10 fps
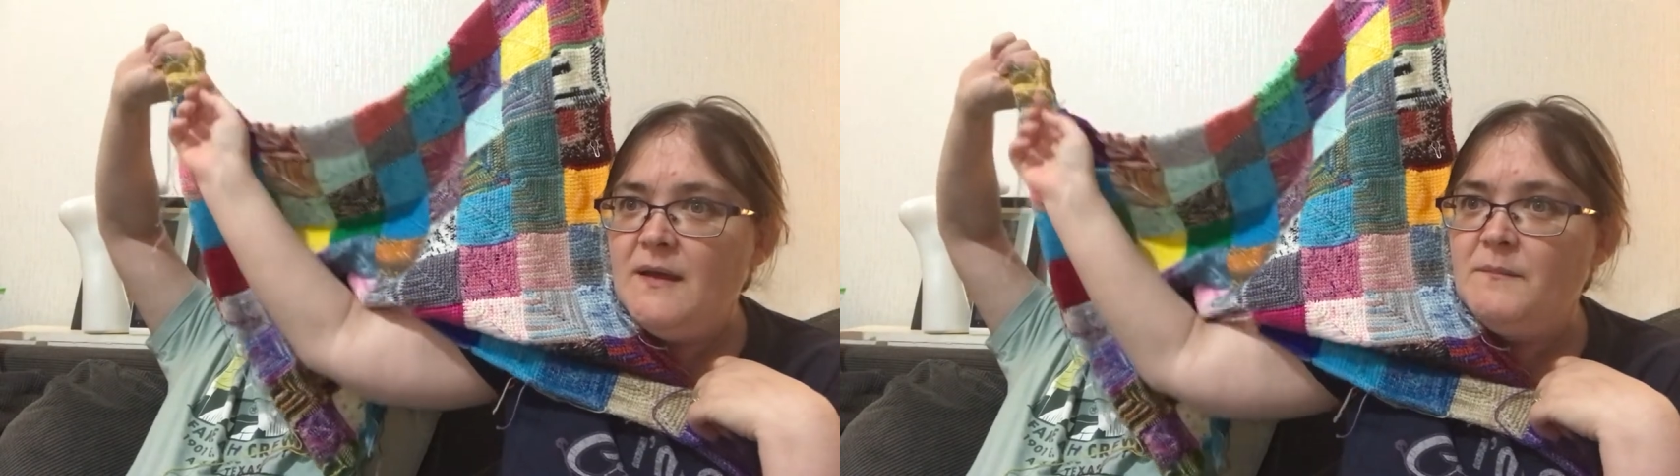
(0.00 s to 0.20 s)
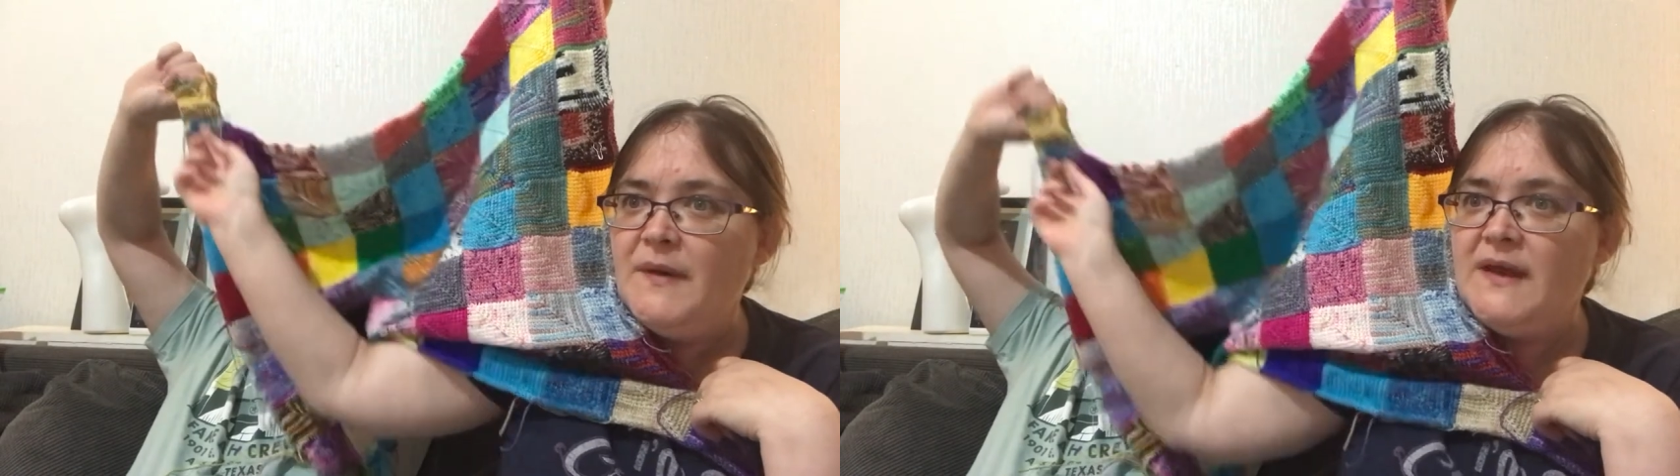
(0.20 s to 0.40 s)

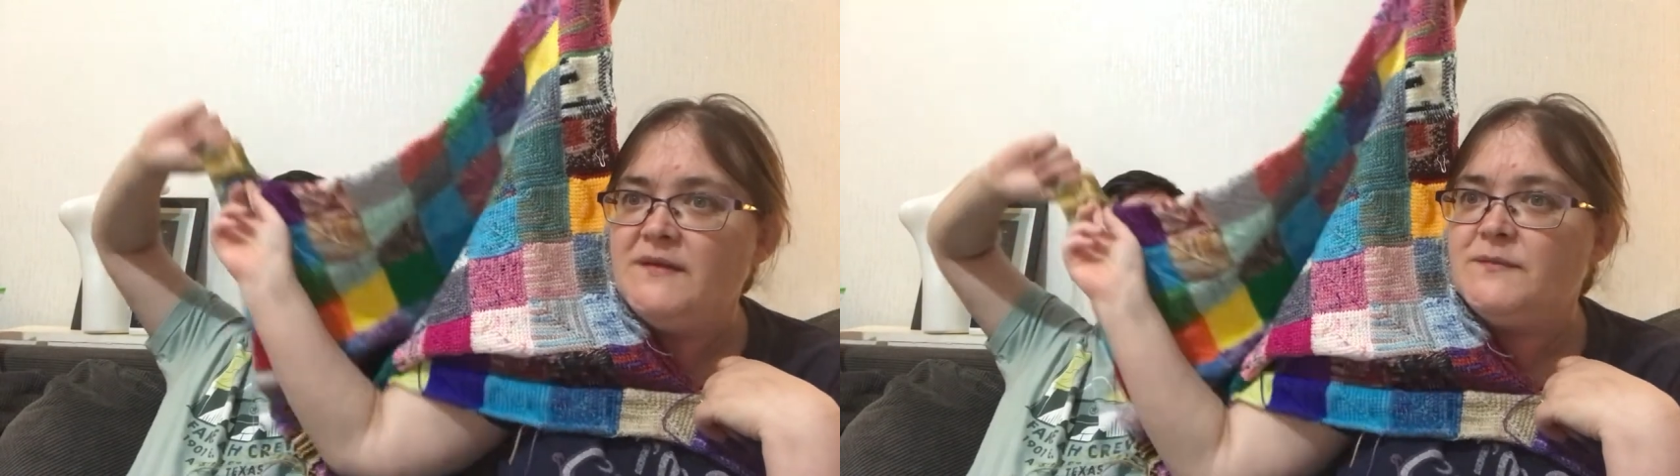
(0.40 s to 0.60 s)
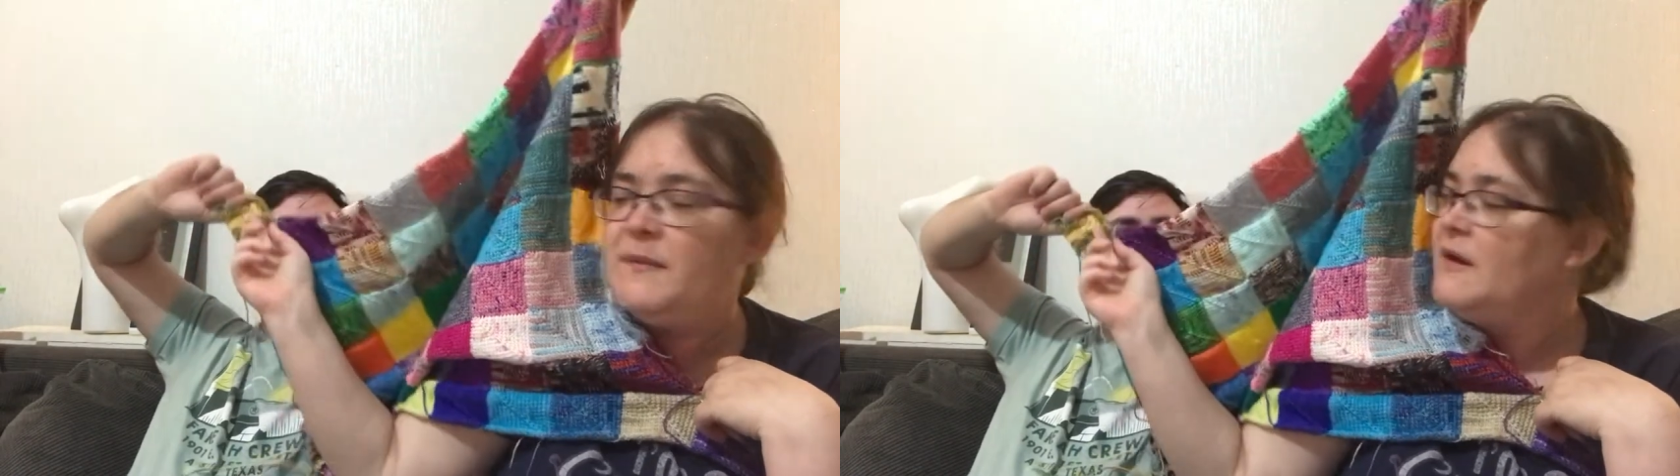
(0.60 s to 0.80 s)
but
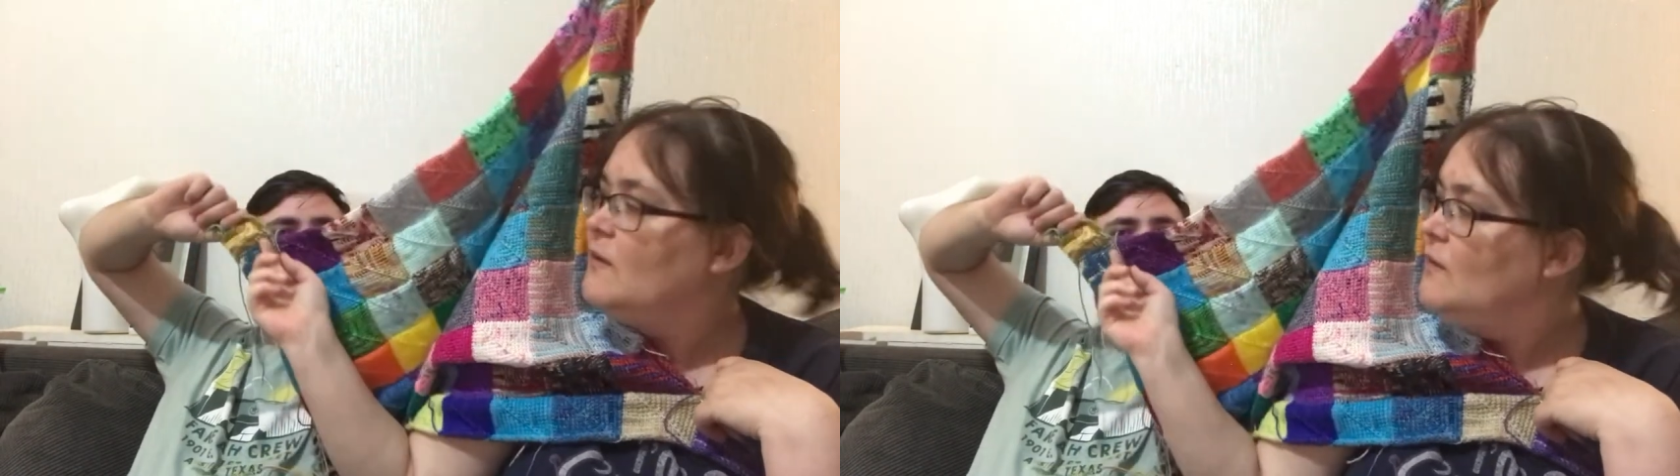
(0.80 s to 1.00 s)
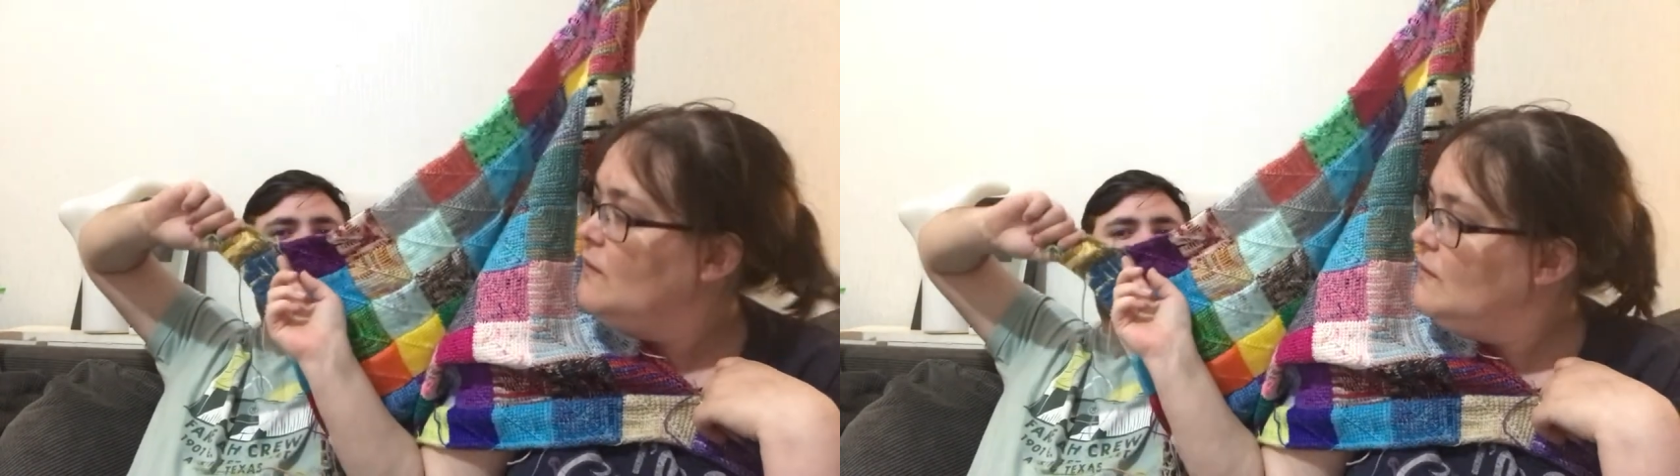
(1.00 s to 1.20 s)
it's
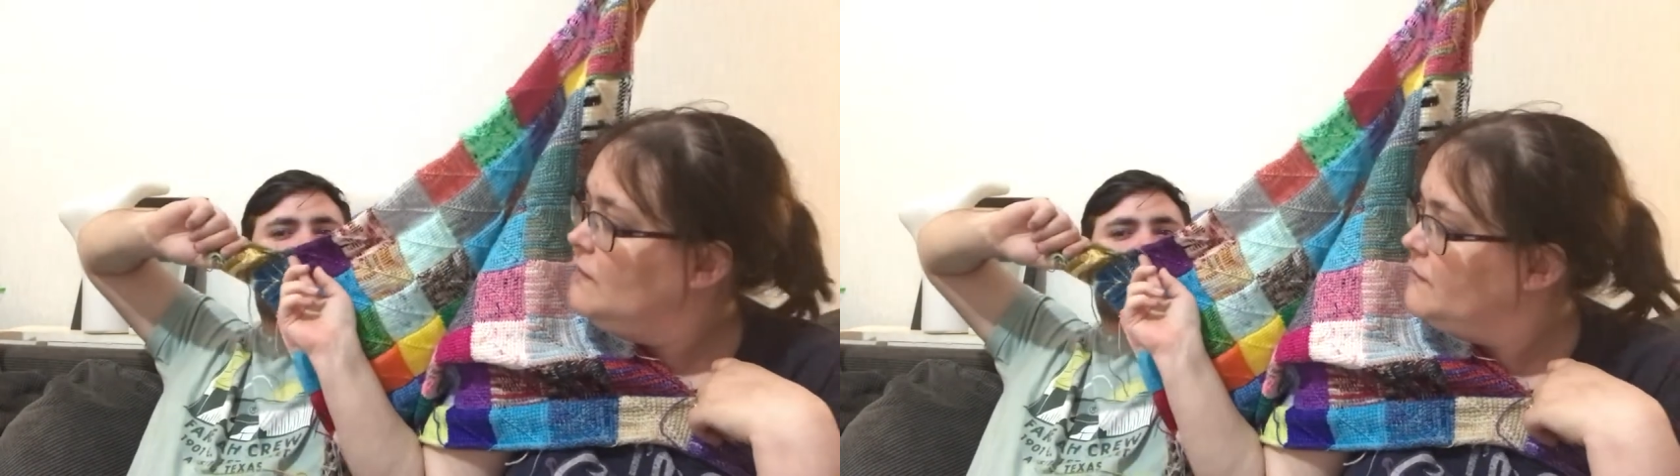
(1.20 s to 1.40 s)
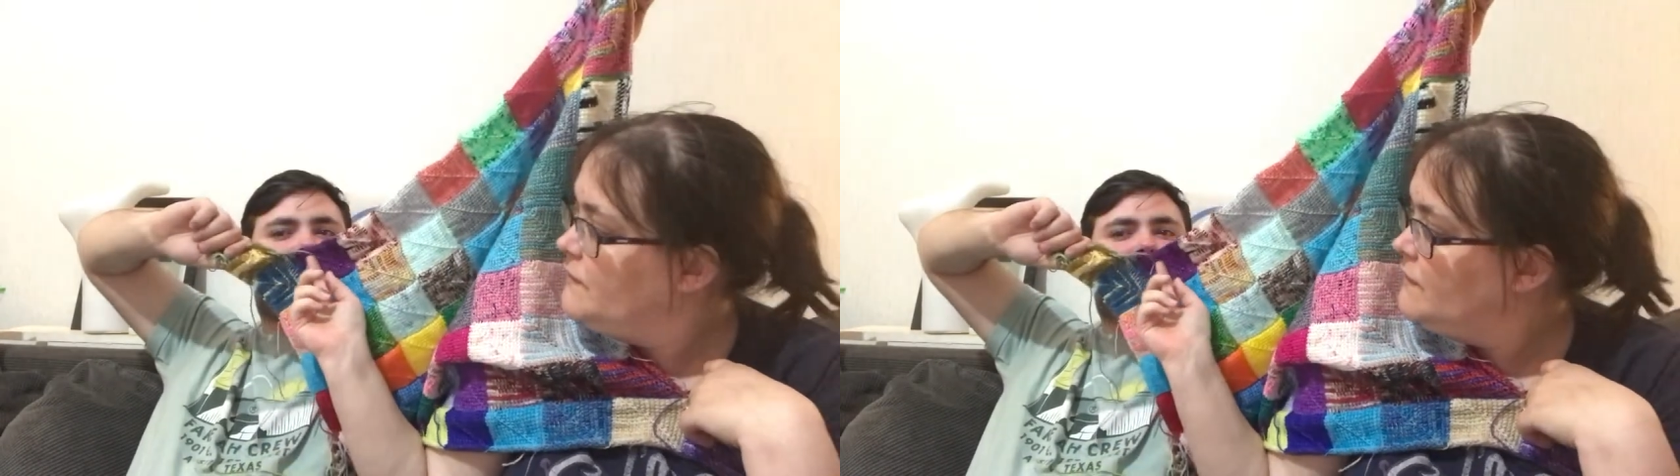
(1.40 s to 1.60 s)

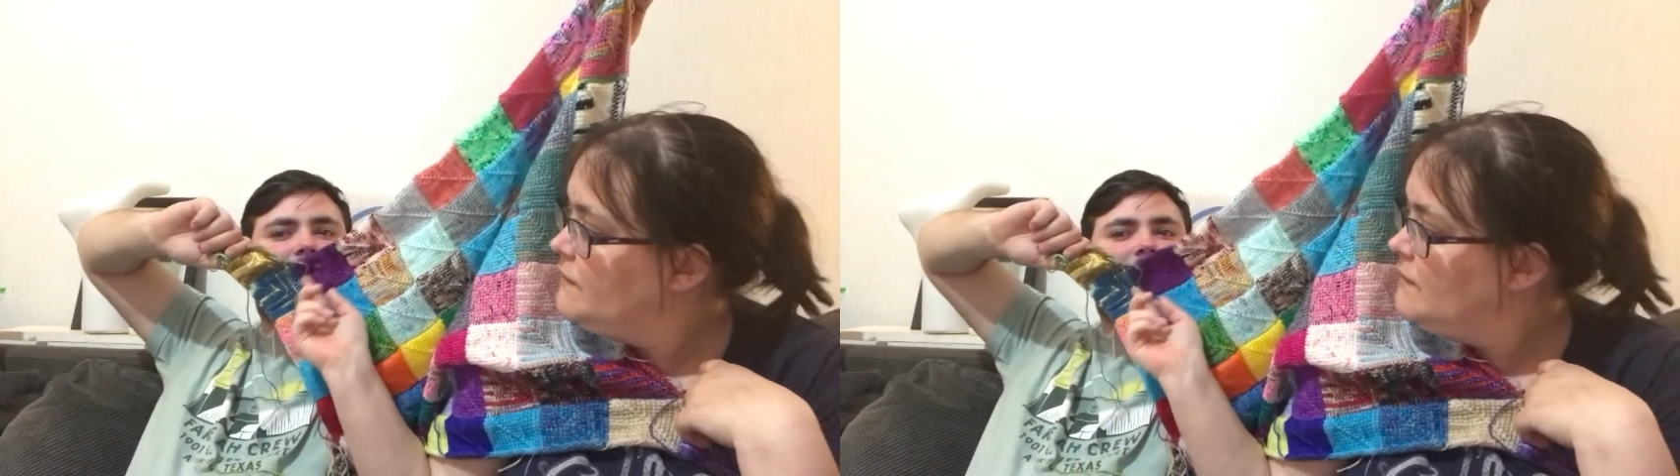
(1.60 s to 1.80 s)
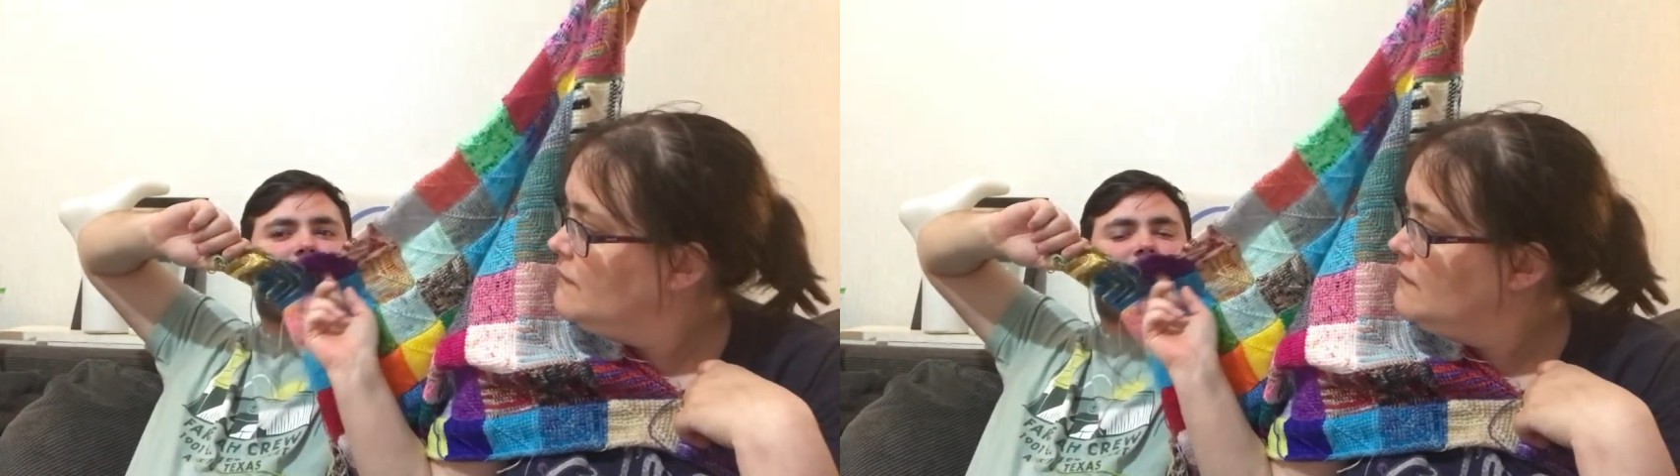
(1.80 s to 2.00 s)
because